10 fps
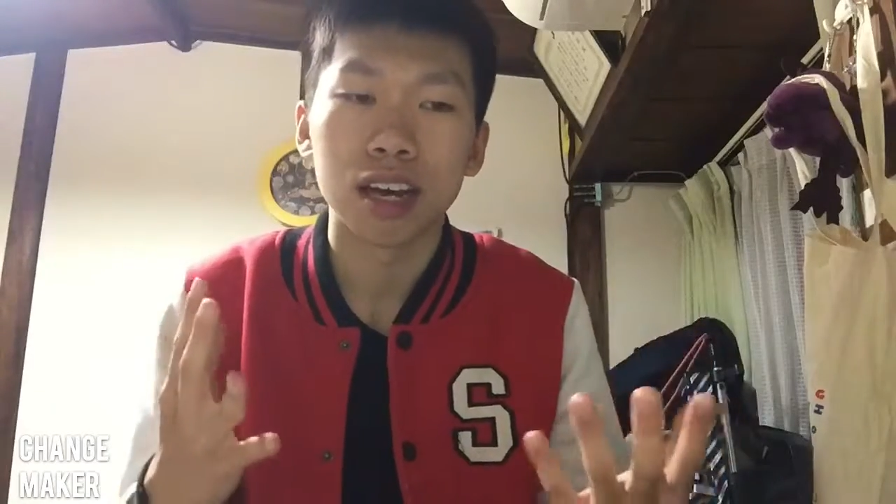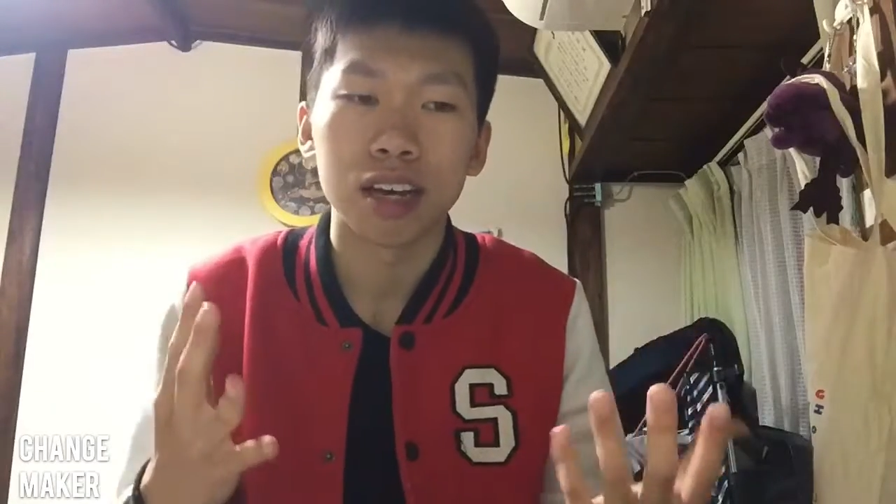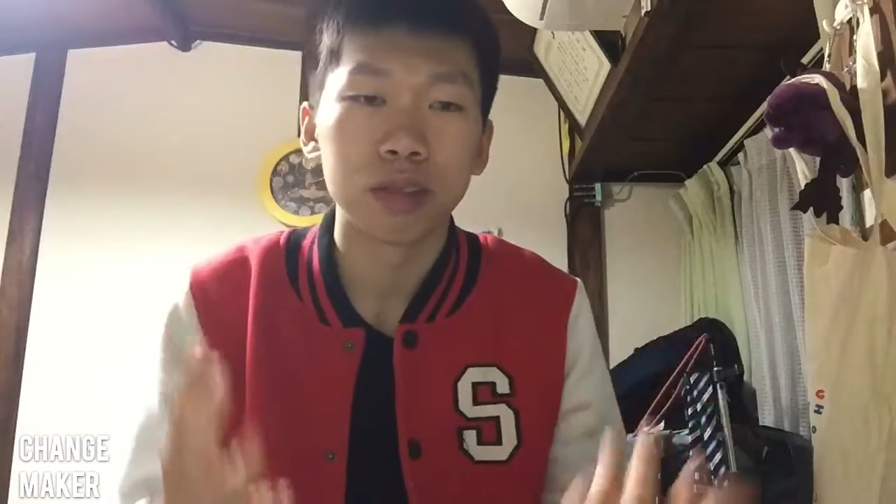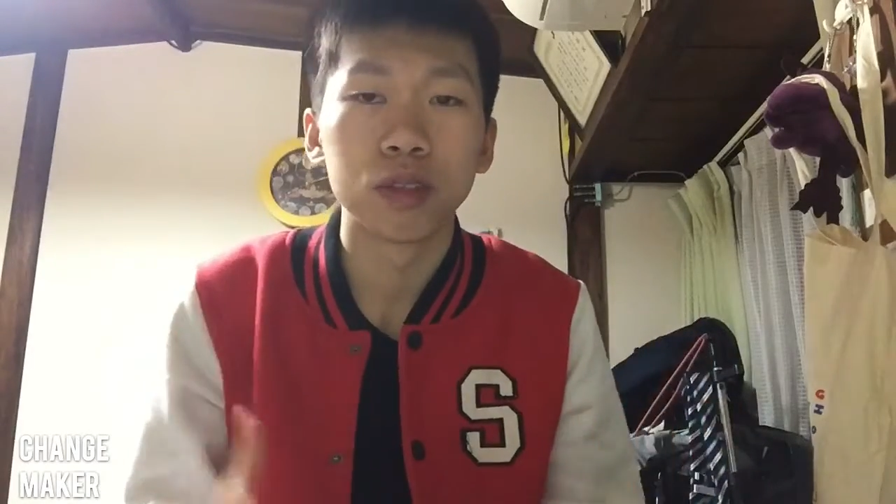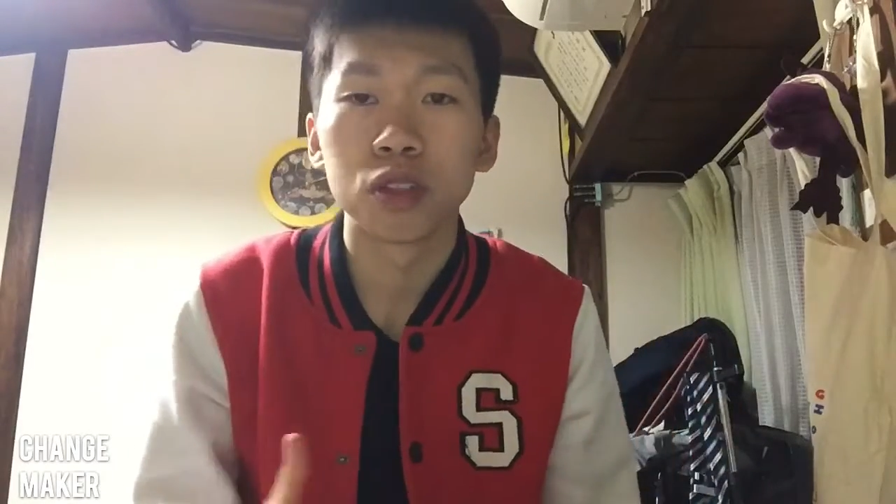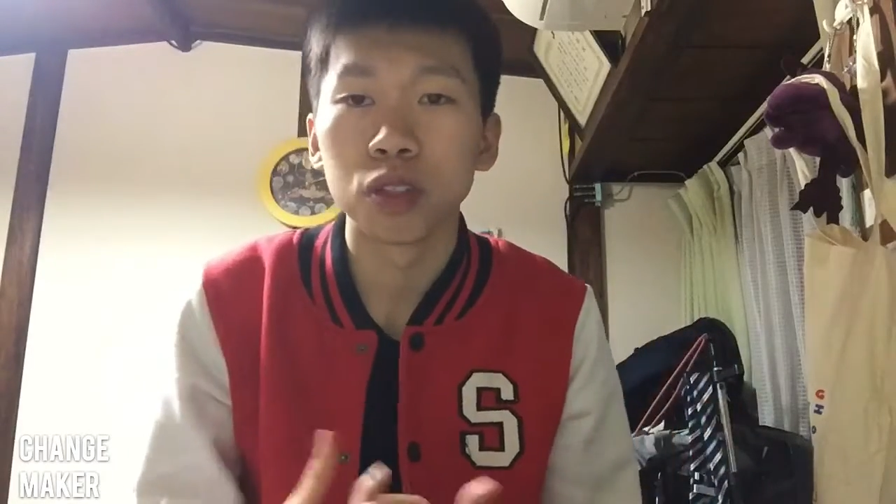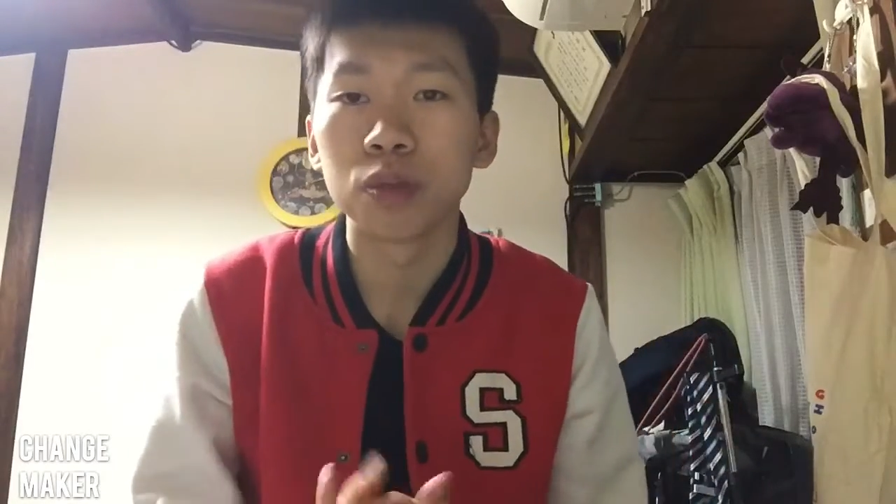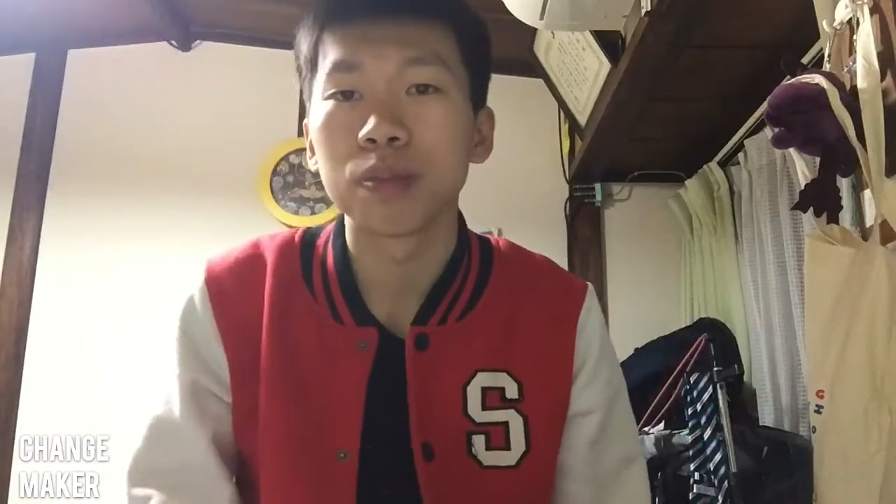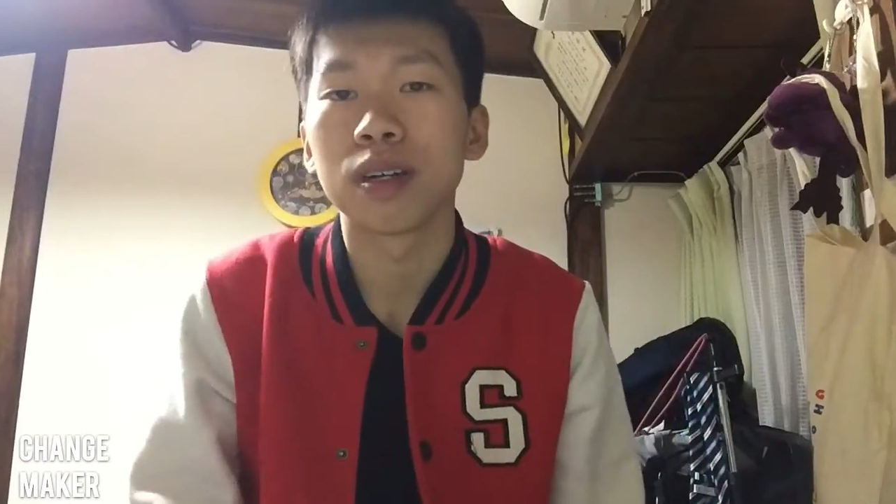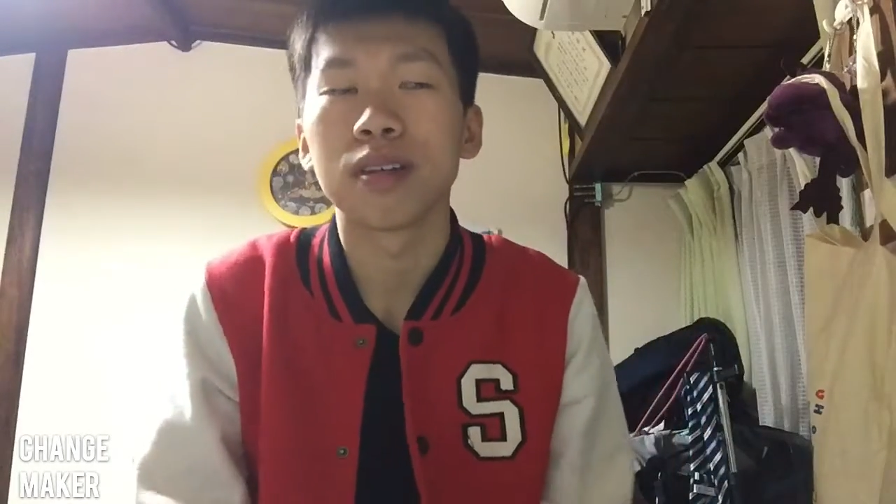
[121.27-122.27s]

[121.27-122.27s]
uh, YouTube,